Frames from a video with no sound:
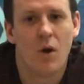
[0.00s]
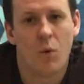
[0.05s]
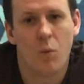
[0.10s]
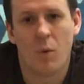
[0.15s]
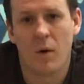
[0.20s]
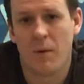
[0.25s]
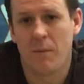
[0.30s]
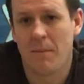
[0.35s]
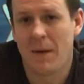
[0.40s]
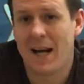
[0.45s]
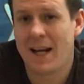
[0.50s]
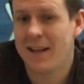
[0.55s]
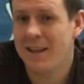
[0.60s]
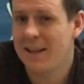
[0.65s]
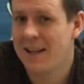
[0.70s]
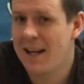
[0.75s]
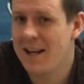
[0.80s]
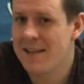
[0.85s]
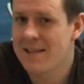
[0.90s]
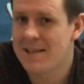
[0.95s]
Will my
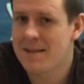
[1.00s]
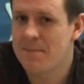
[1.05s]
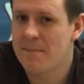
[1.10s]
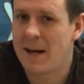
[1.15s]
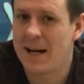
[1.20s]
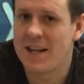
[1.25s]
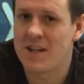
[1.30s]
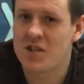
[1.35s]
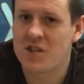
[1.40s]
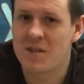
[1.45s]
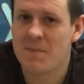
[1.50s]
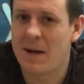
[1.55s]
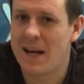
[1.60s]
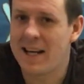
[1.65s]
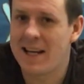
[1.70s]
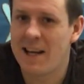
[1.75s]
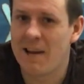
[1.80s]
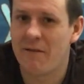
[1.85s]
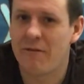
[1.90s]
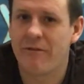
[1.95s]
class manage to
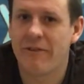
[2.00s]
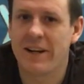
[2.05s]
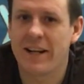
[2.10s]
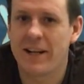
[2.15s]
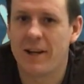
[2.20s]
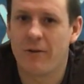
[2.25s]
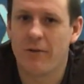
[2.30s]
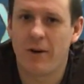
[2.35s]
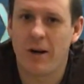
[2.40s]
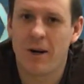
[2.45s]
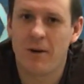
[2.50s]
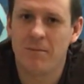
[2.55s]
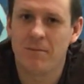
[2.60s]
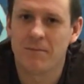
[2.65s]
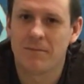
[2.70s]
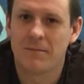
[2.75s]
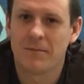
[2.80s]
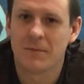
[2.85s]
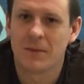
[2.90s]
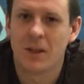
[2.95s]
make it 3 in a row?
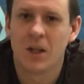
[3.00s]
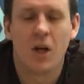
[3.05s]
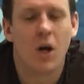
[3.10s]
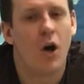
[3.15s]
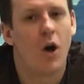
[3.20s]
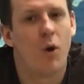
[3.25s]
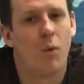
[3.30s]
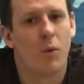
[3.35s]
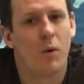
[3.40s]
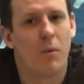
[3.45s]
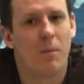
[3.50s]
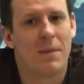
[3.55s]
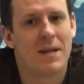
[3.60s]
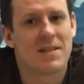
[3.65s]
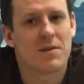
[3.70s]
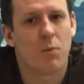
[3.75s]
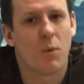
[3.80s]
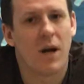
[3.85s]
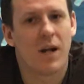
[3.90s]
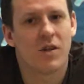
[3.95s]
Or will
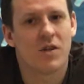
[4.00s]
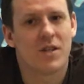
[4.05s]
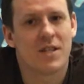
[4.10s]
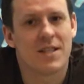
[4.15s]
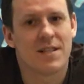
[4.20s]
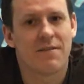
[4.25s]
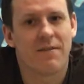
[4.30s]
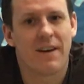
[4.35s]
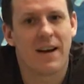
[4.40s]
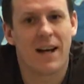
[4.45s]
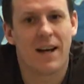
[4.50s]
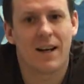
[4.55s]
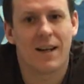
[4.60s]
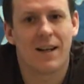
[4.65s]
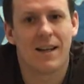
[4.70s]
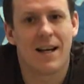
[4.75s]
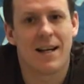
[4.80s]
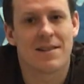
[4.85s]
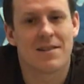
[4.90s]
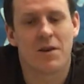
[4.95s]
Miss Welsh's
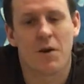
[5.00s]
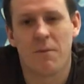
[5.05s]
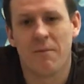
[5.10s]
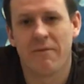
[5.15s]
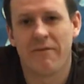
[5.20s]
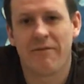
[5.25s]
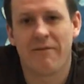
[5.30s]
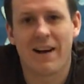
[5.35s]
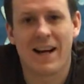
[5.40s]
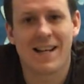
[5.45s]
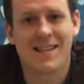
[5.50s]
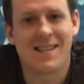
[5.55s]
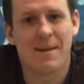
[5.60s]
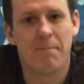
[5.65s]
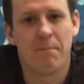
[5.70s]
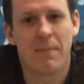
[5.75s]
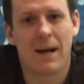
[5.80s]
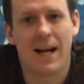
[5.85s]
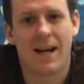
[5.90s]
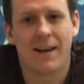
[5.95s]
class come
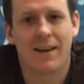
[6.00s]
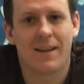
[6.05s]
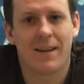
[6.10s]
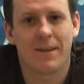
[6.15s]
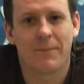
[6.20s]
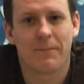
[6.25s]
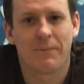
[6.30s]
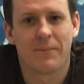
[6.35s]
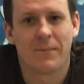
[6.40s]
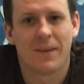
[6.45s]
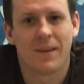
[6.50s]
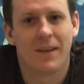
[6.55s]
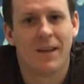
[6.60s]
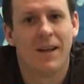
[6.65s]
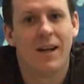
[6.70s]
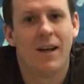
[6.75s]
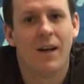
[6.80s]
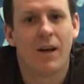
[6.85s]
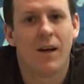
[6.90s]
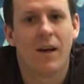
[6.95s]
fighting back?
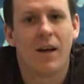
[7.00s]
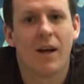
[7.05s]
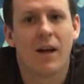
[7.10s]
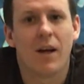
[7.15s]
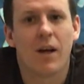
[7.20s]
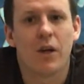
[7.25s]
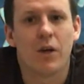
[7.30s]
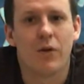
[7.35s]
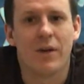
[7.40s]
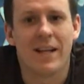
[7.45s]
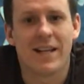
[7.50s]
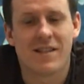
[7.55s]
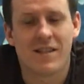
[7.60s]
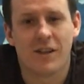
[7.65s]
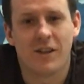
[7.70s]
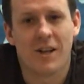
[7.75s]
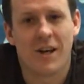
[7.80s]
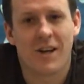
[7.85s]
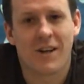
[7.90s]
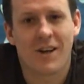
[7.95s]
You need
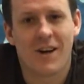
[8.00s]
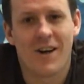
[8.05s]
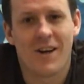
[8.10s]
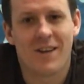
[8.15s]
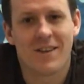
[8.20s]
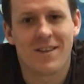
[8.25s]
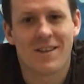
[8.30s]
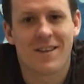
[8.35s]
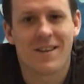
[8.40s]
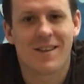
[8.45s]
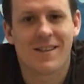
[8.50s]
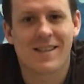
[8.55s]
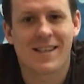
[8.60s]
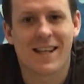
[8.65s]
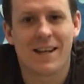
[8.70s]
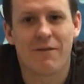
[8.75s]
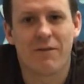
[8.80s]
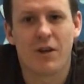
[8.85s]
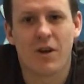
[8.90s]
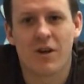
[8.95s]
to log on
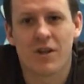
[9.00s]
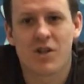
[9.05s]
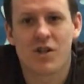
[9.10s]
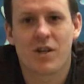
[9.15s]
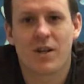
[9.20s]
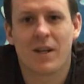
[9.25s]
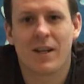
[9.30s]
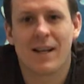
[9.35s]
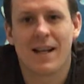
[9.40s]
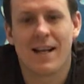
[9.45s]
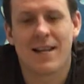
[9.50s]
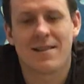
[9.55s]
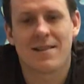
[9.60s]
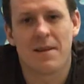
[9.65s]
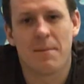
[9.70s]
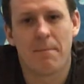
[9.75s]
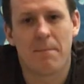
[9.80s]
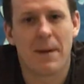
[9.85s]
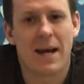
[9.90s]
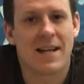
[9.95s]
to give your class
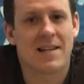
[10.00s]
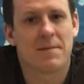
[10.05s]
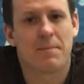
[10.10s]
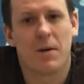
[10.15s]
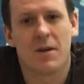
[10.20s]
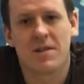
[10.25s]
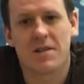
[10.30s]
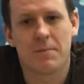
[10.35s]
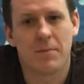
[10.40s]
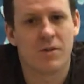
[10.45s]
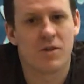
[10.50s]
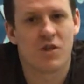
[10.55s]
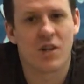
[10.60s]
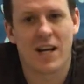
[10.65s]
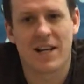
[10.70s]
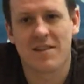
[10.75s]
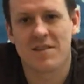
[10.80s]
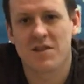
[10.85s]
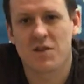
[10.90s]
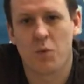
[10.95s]
the best possible
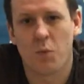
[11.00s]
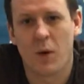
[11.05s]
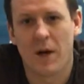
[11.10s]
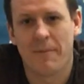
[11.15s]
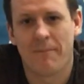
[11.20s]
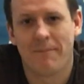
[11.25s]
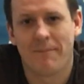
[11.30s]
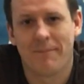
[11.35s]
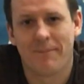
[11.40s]
chance to win.